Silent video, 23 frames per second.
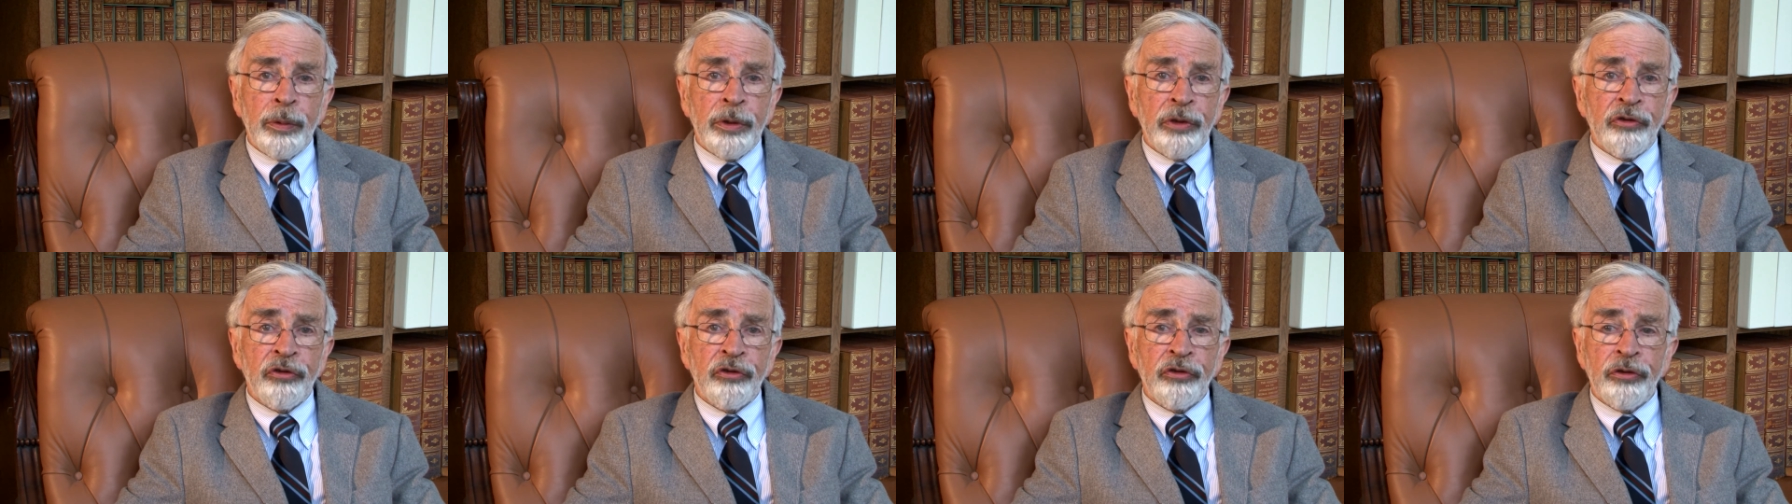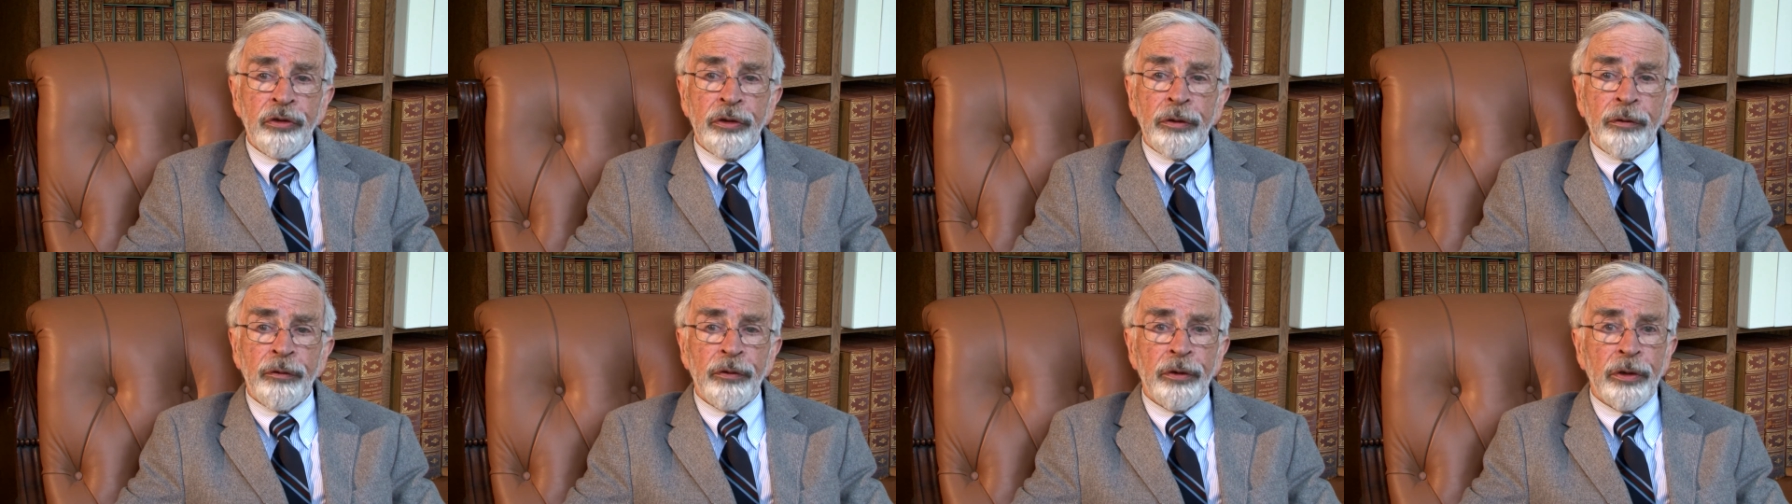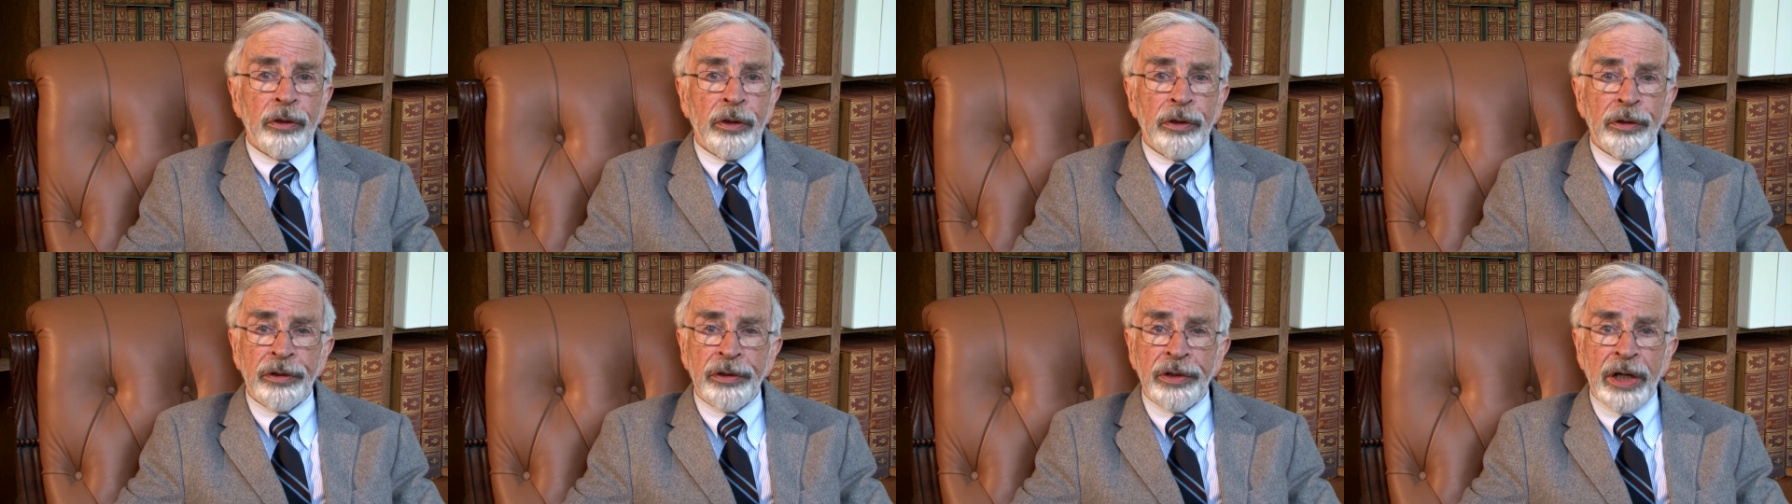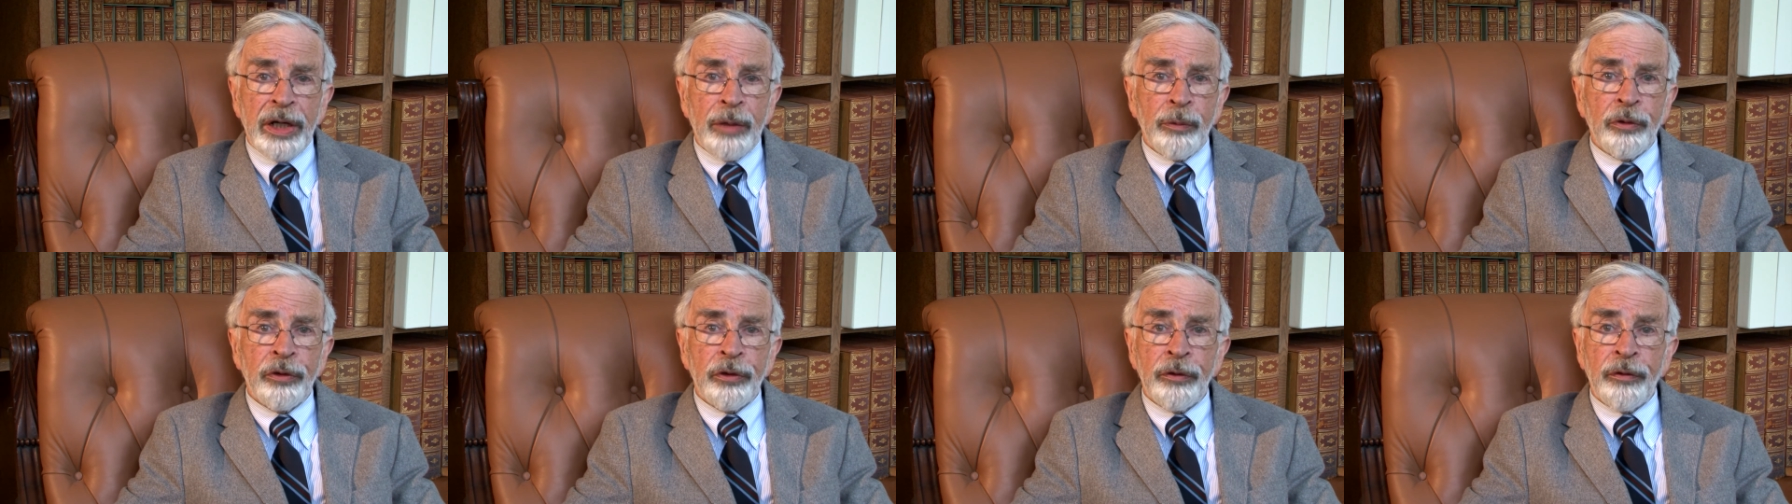which for a long
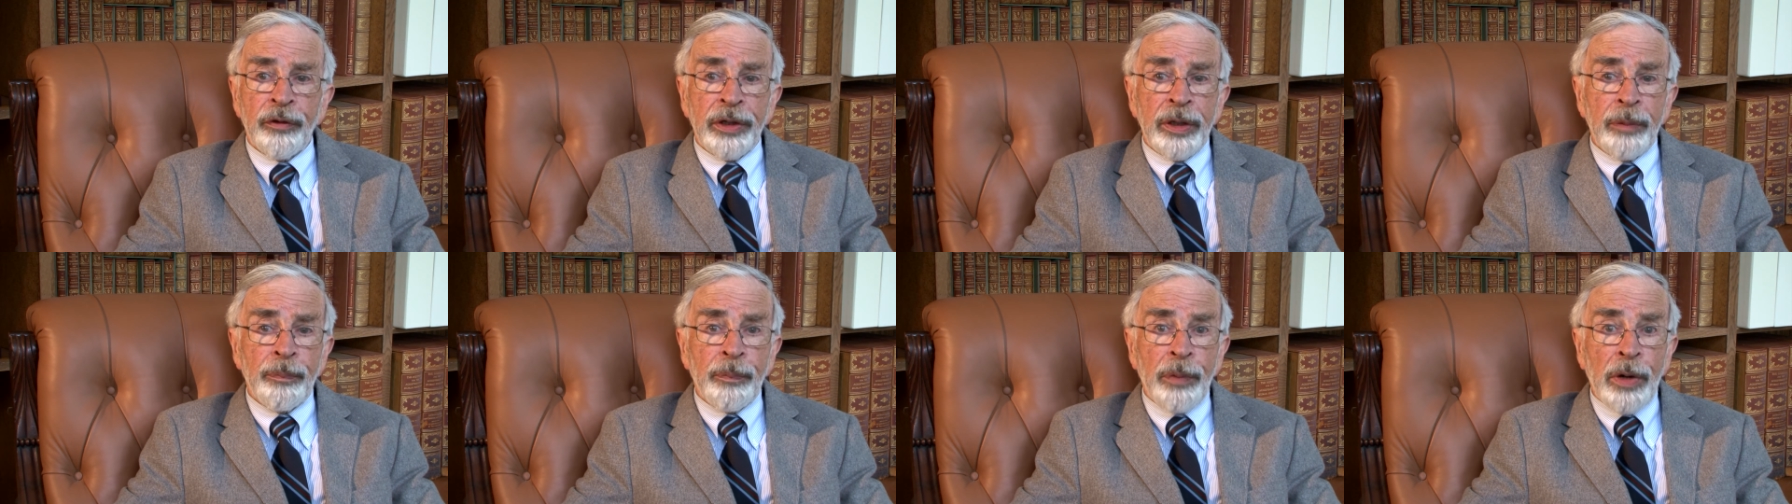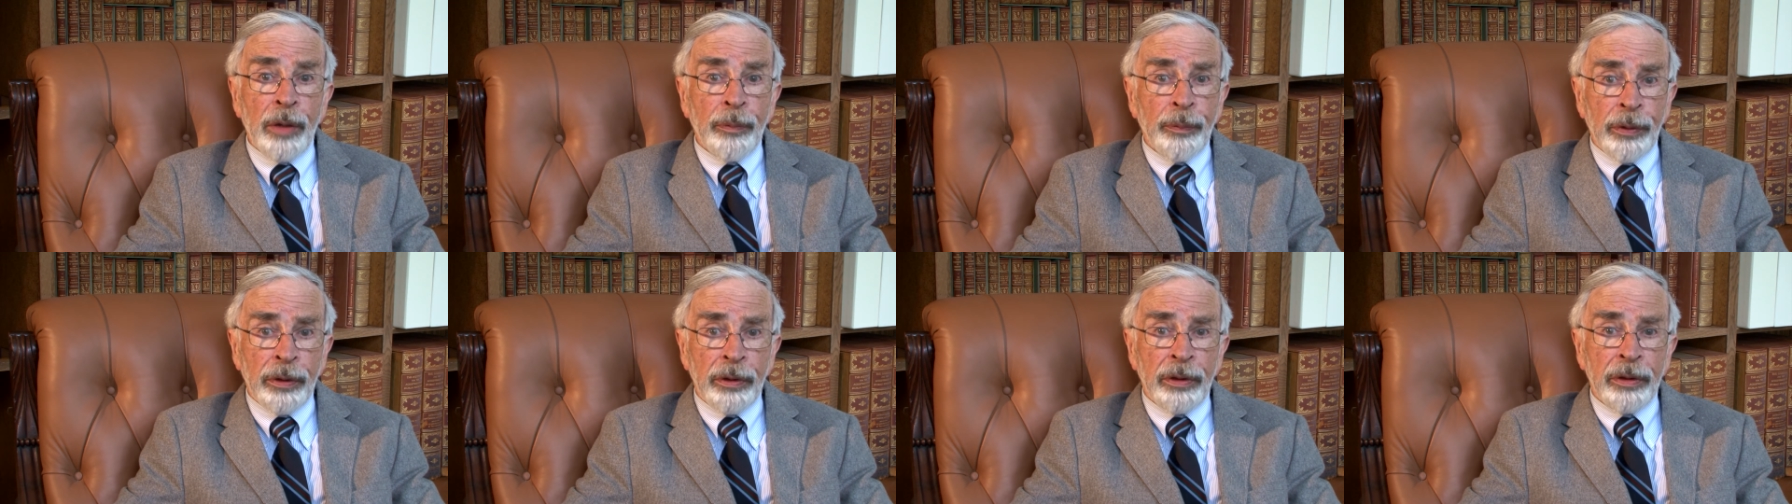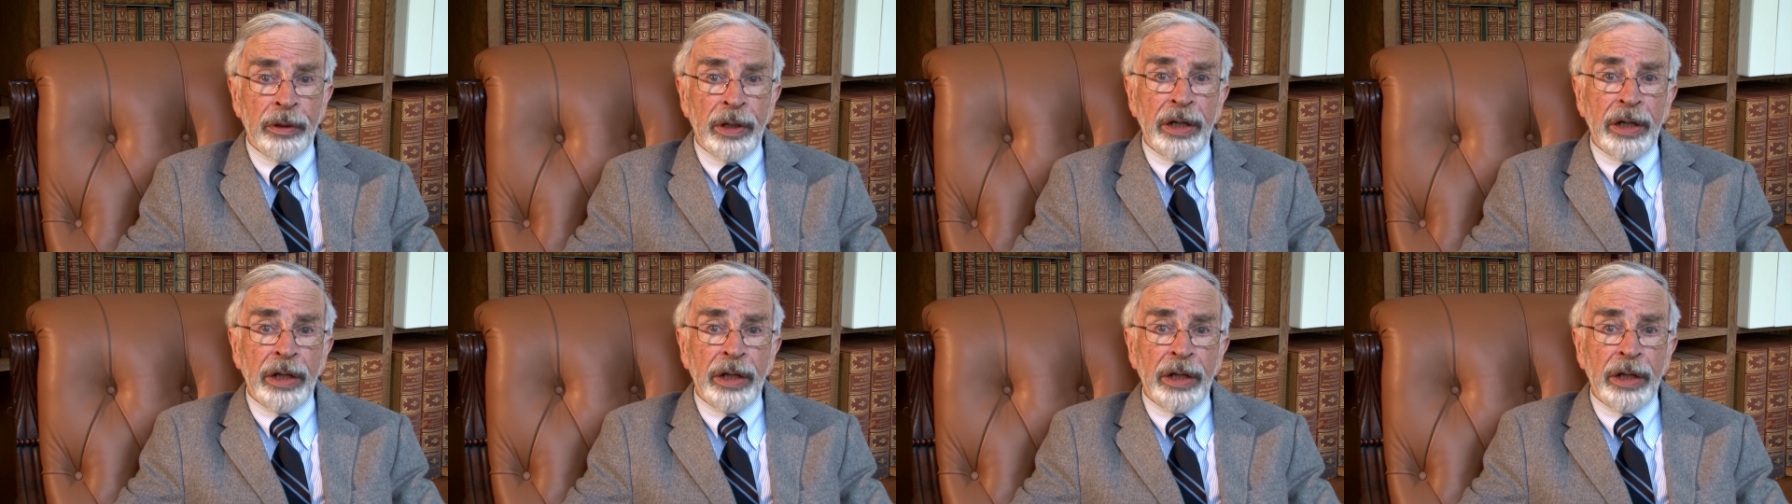time was a very popular